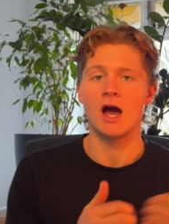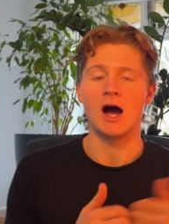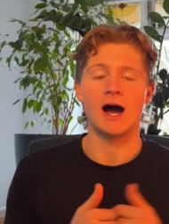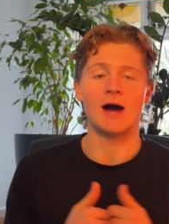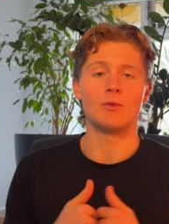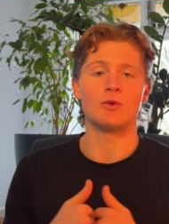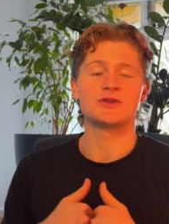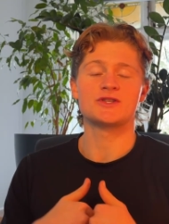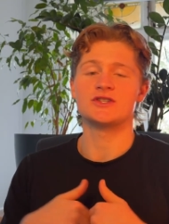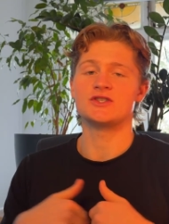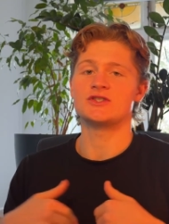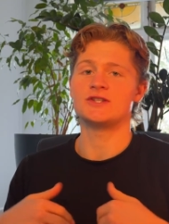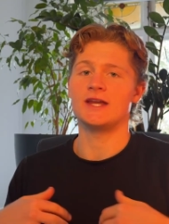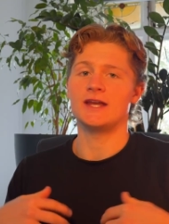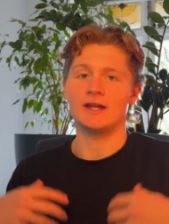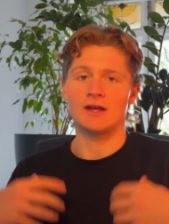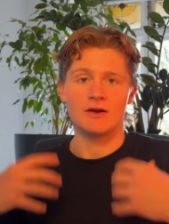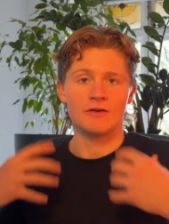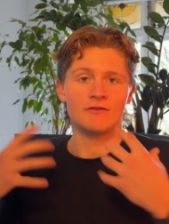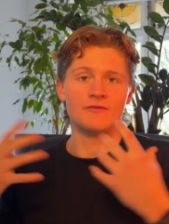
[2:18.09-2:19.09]
I wasn't
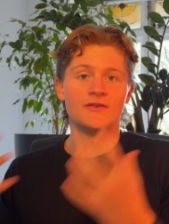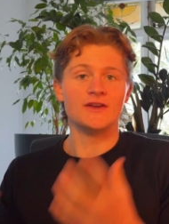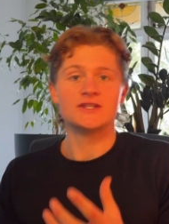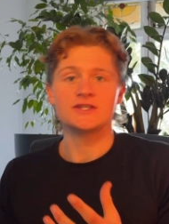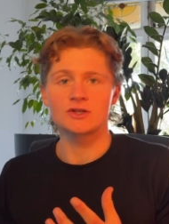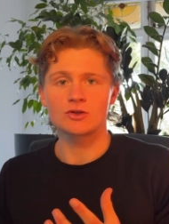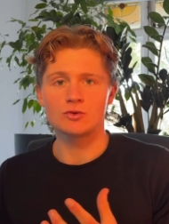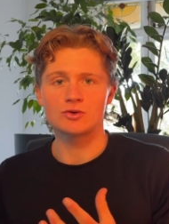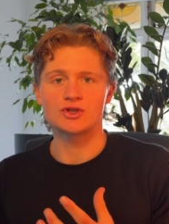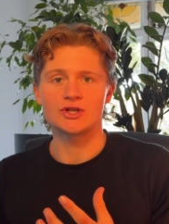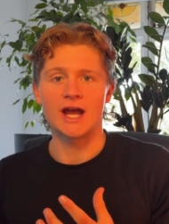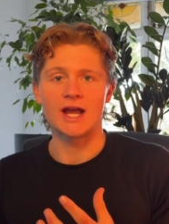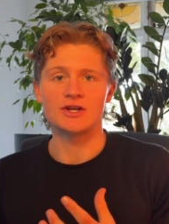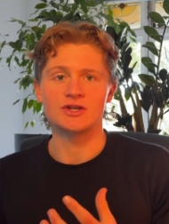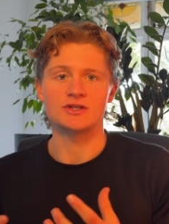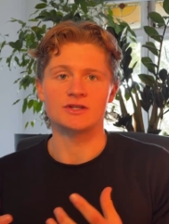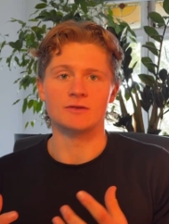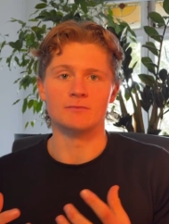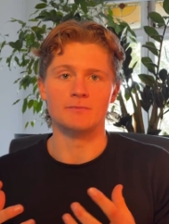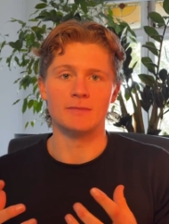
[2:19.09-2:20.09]
seeing physical
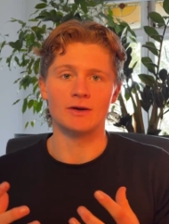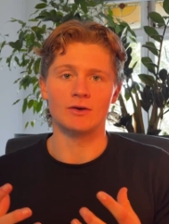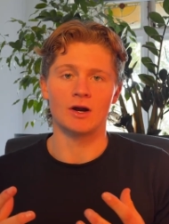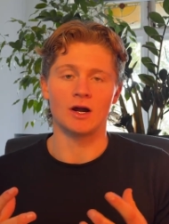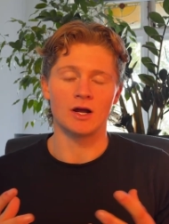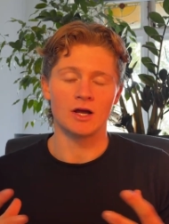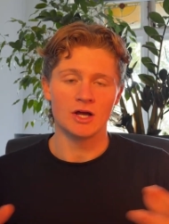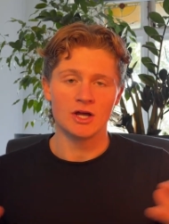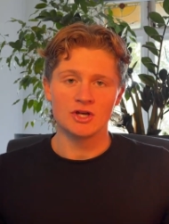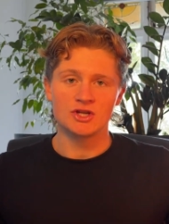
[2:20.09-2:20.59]
changes in the mirror,